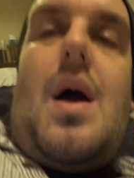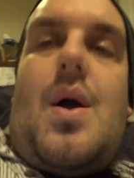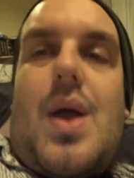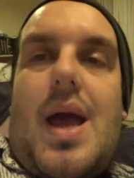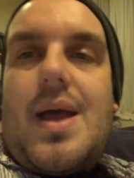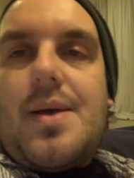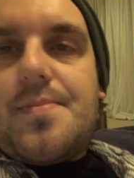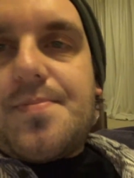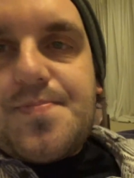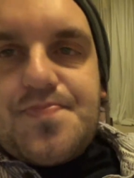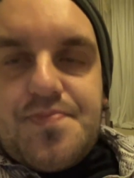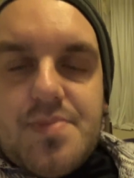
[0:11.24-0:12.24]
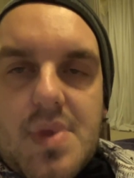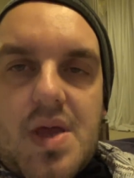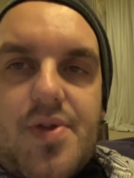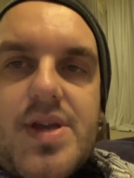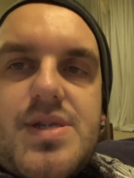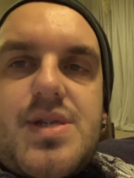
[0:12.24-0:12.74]
Okay,
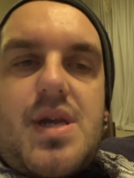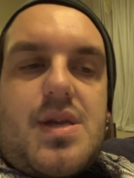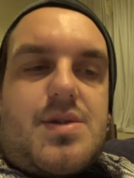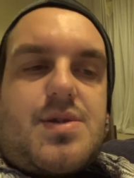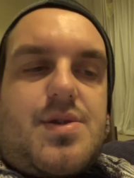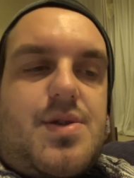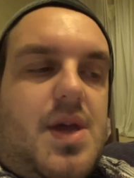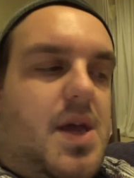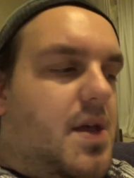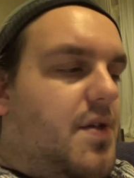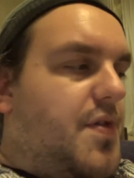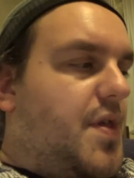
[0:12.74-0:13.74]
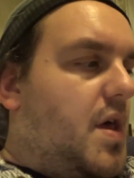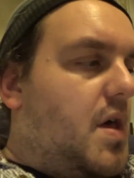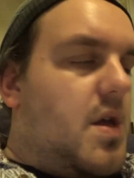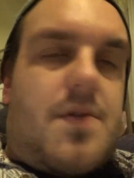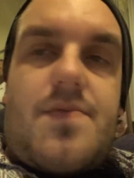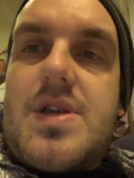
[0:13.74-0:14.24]
this is the
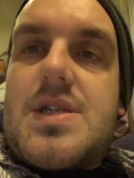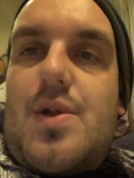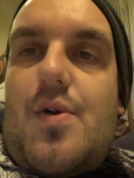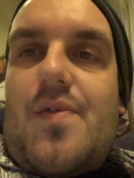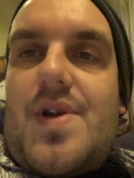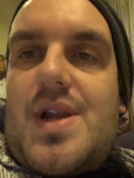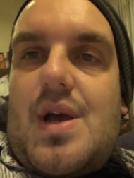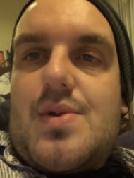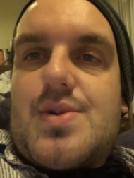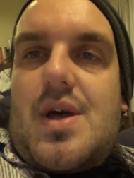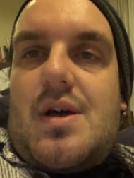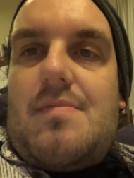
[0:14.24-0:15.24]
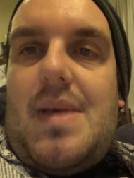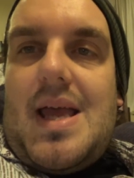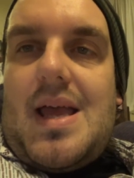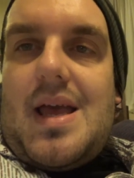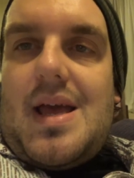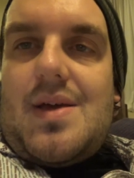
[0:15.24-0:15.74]
third of these little videos that I'm
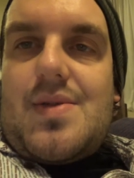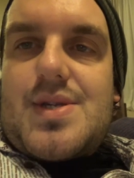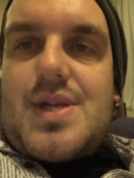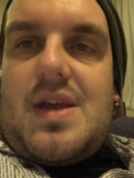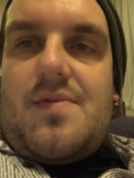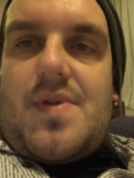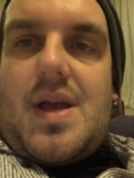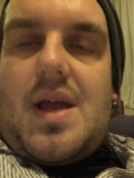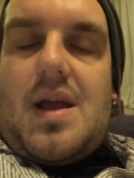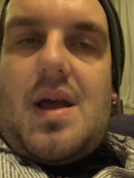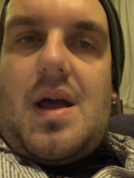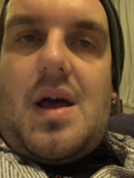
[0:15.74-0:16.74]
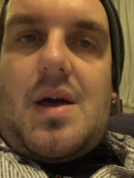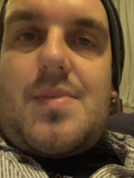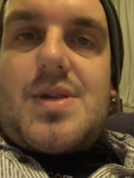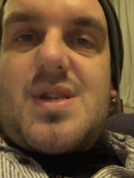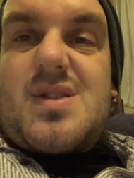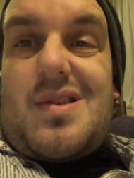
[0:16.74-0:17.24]
making this evening. Um,
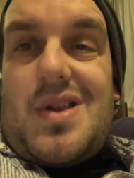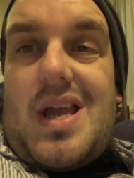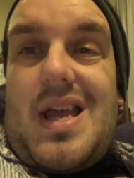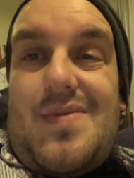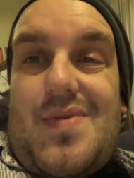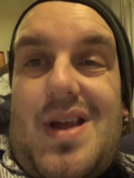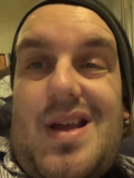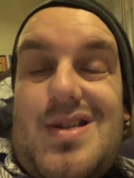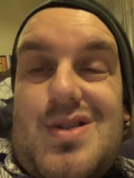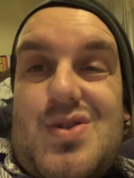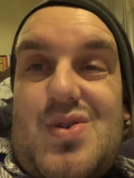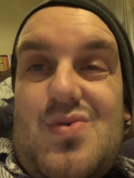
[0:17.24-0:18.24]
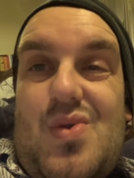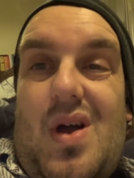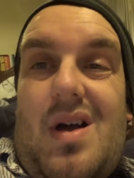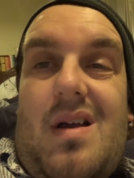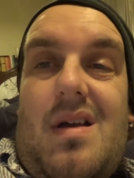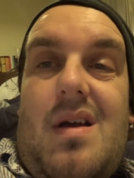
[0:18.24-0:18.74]
it's a Sunday evening, it's a school
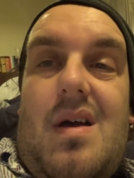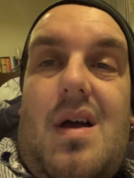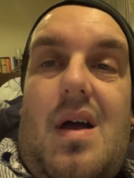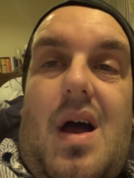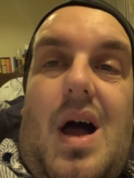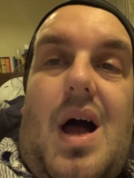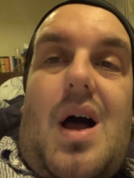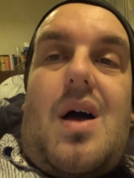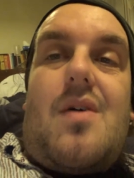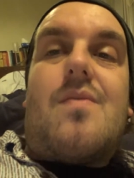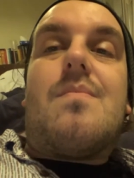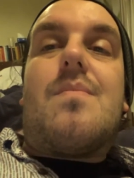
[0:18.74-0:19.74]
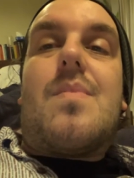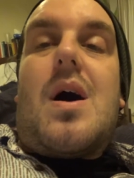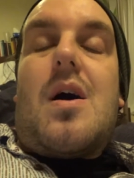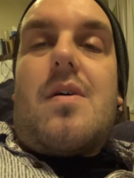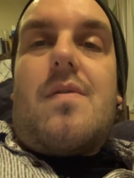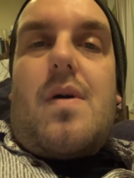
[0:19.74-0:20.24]
night. Um,
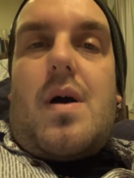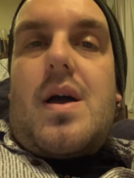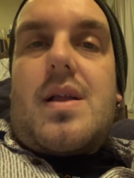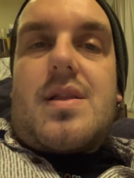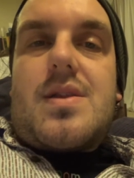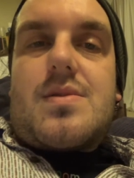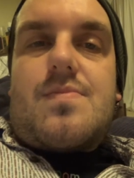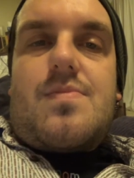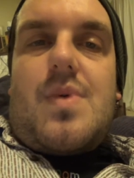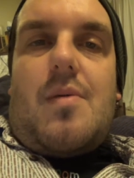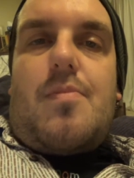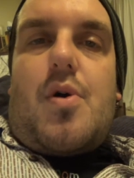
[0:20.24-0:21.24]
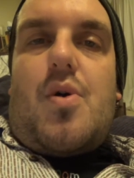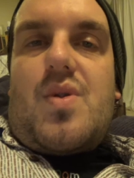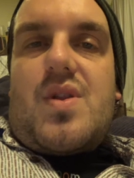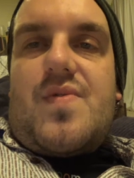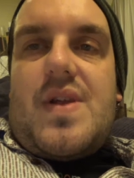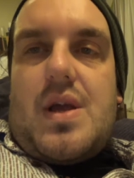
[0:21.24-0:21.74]
I hired this, well, borrowed
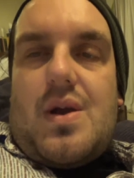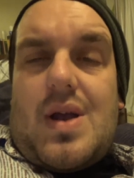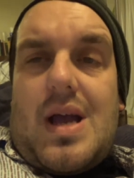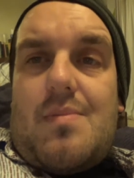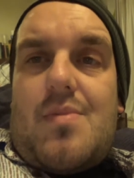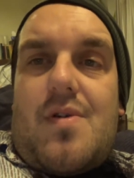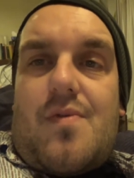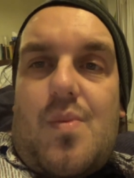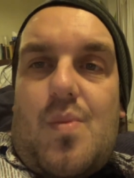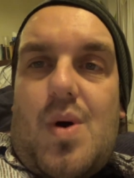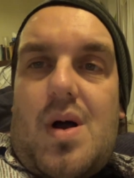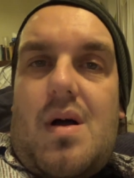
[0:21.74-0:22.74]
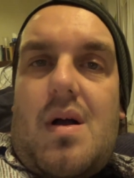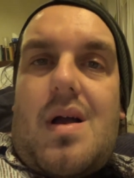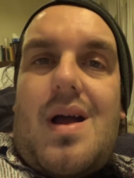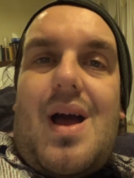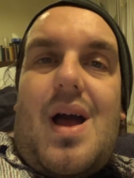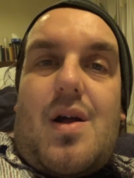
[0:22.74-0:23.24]
this video camera from
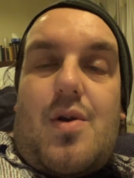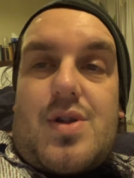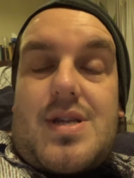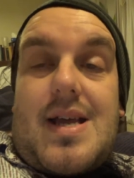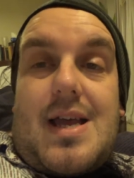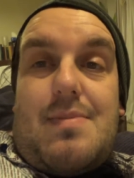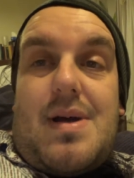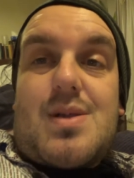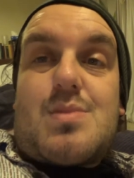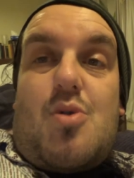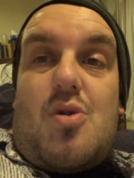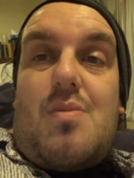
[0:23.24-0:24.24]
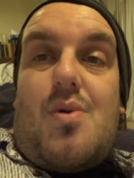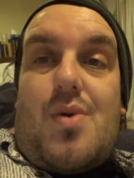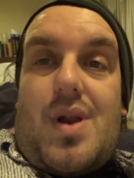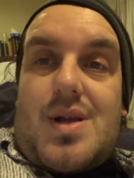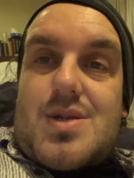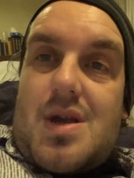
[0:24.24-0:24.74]
work. Got to take it back tomorrow
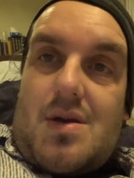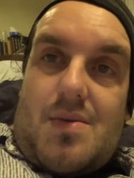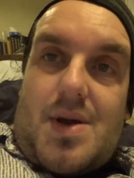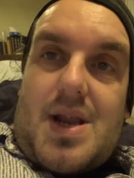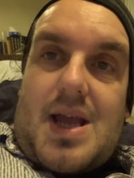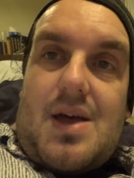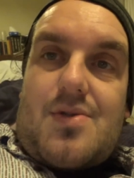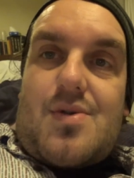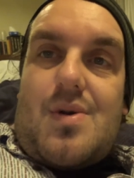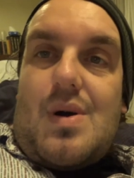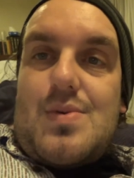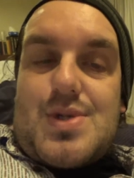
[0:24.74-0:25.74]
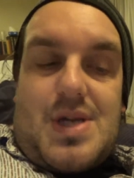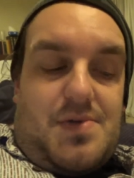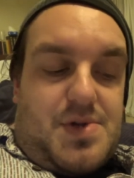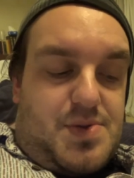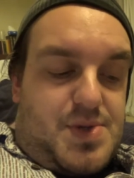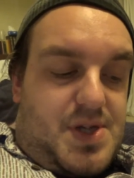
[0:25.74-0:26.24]
morning, so I'm going to get through a whole
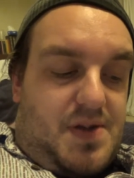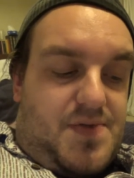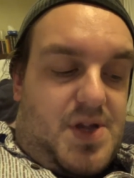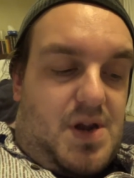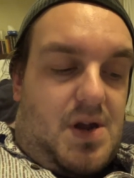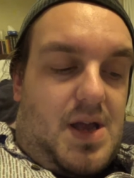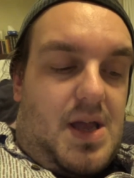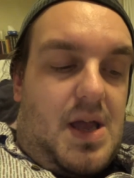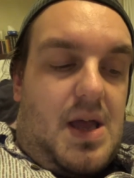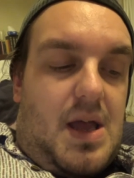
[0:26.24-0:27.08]
series of stuff tonight.